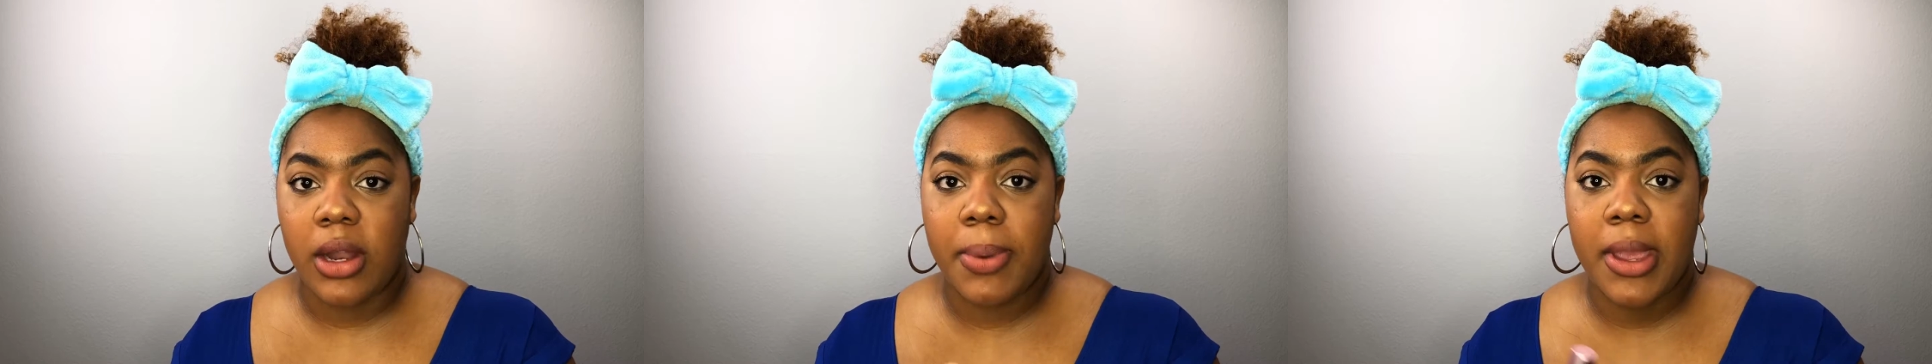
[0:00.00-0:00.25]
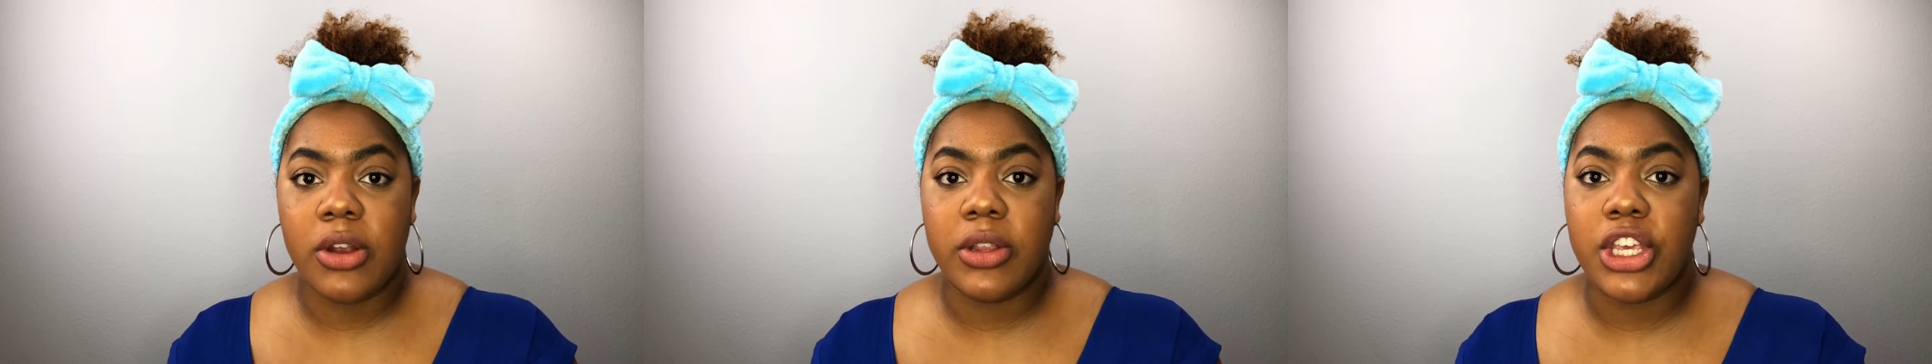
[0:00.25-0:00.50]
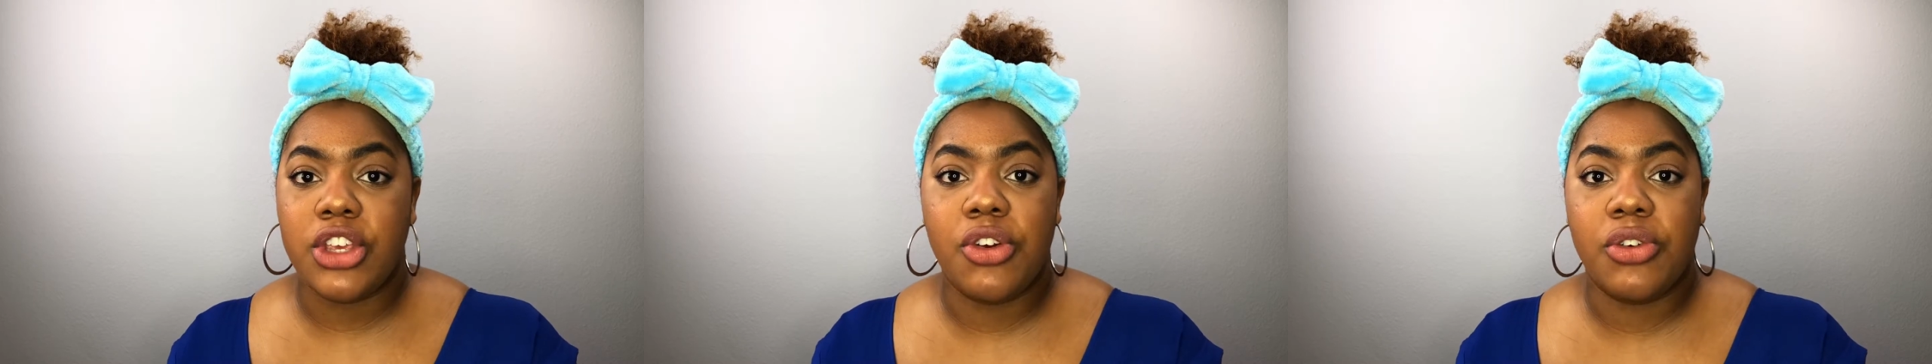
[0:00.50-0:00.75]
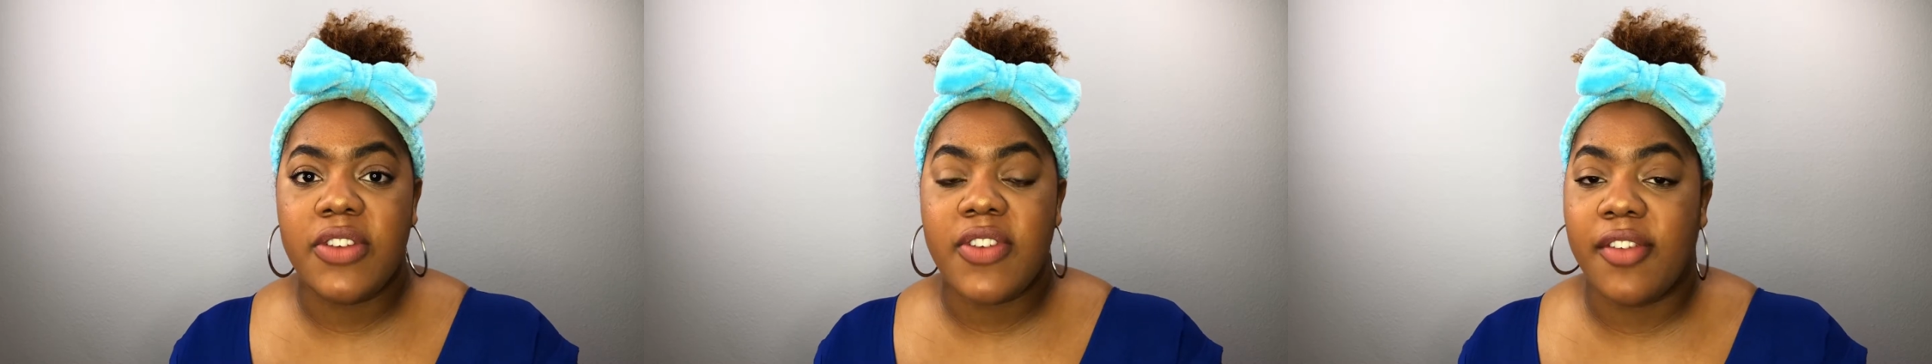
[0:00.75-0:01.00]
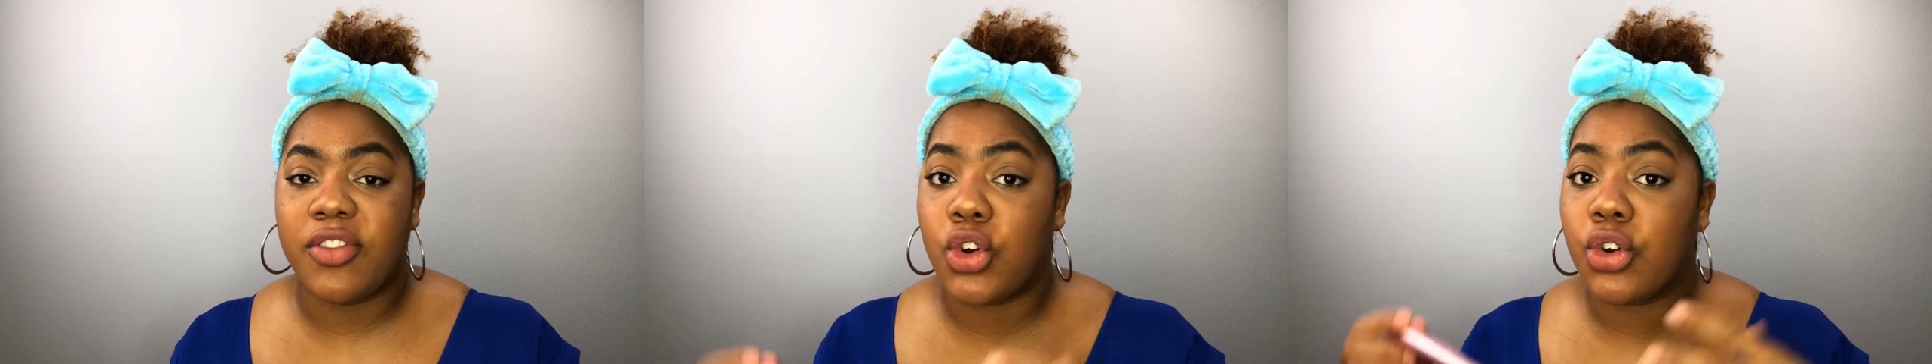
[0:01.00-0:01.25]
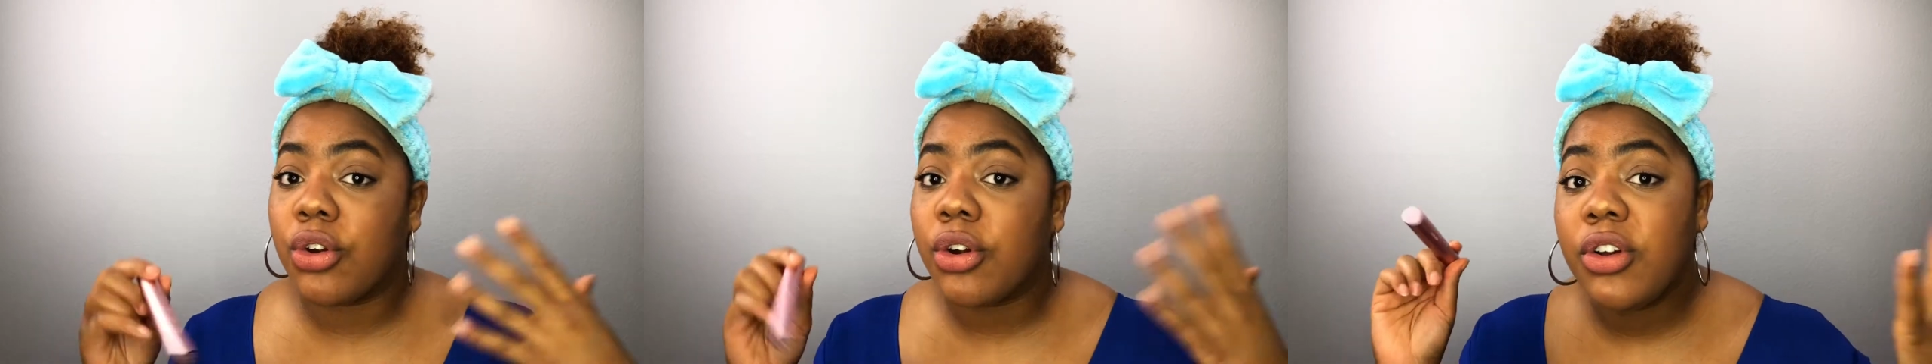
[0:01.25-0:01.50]
Apparently you don't even have to
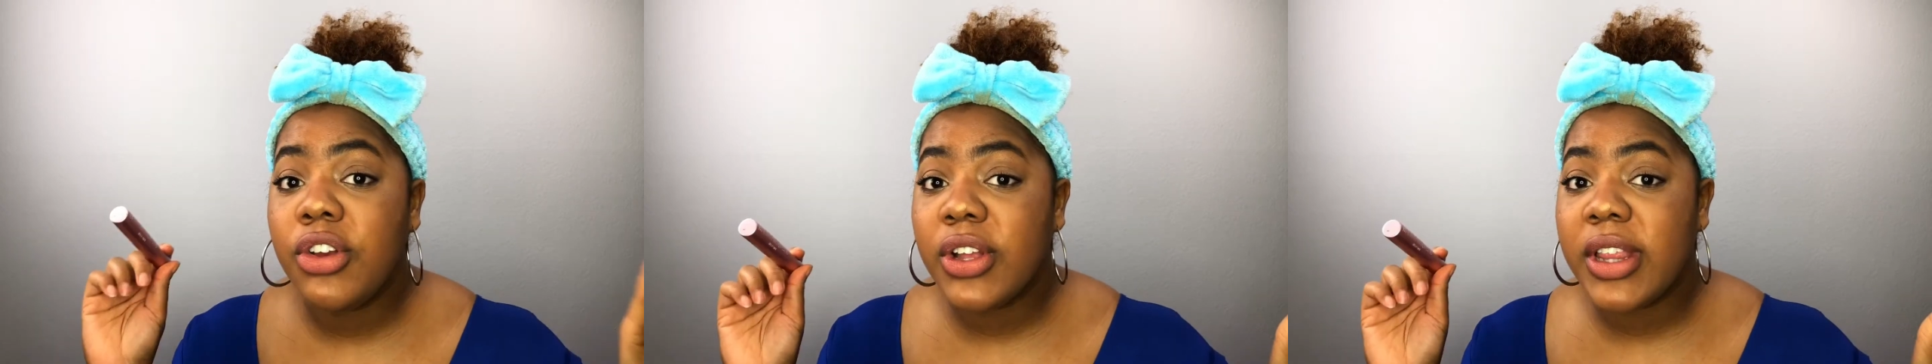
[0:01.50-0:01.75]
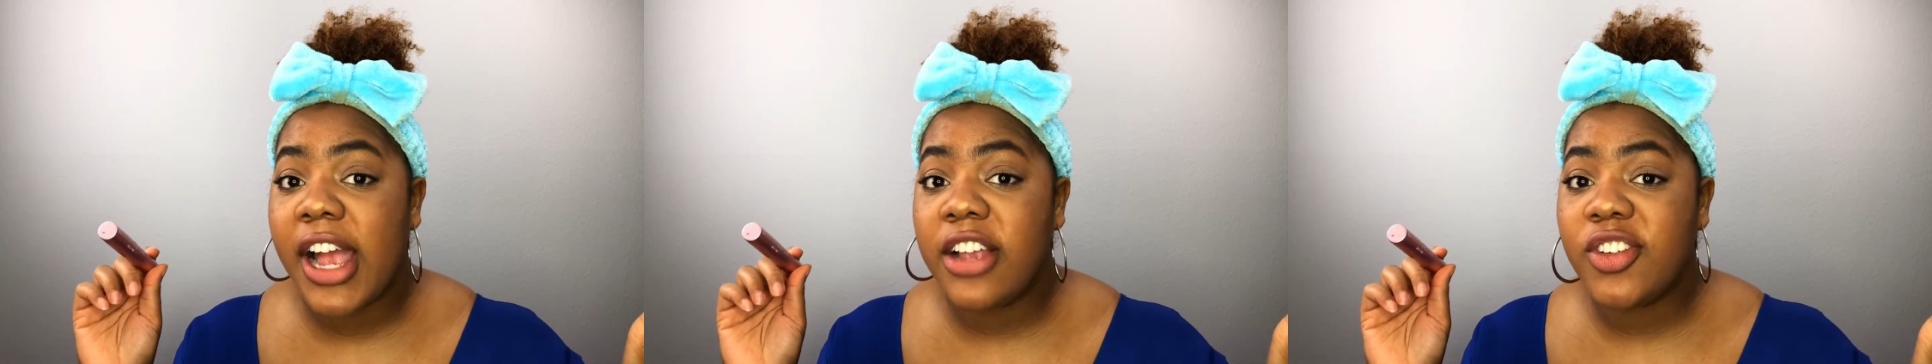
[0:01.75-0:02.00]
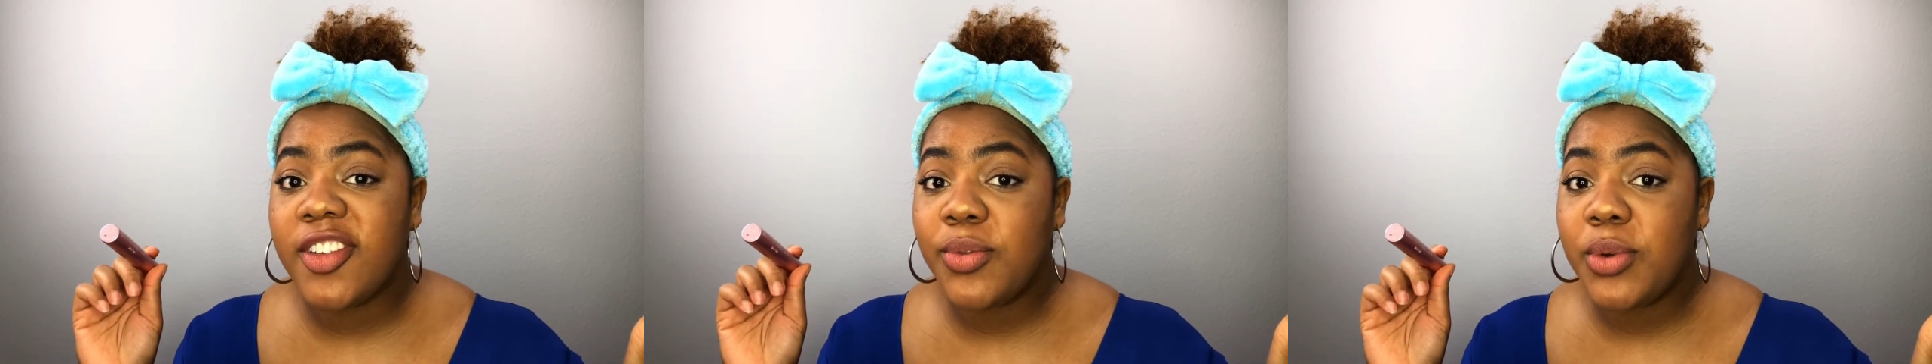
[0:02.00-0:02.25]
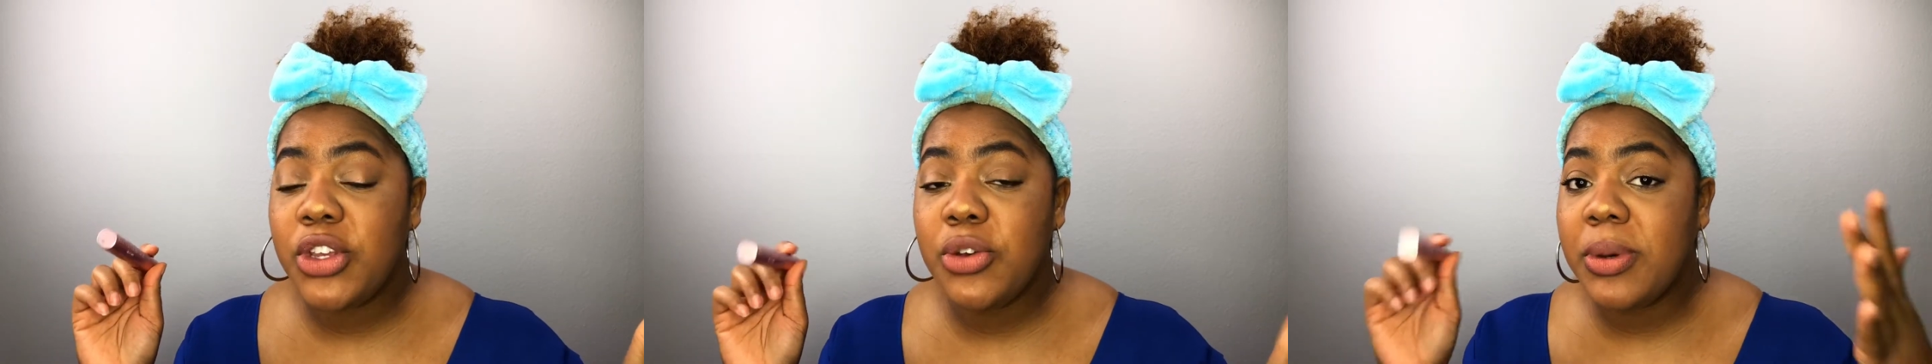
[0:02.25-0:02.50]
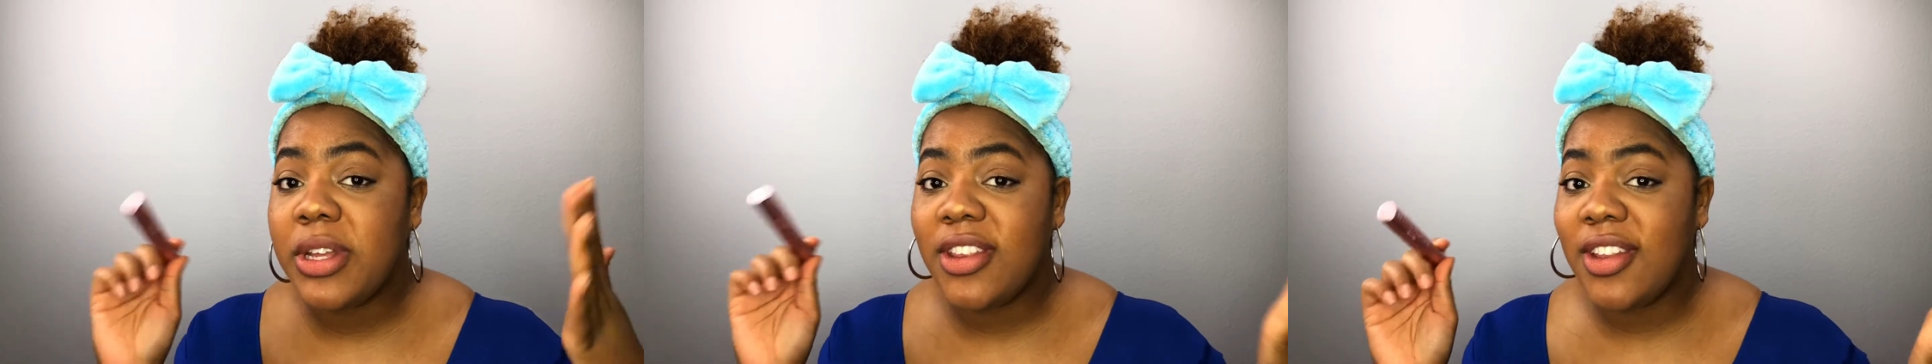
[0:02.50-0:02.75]
curl your lashes when you put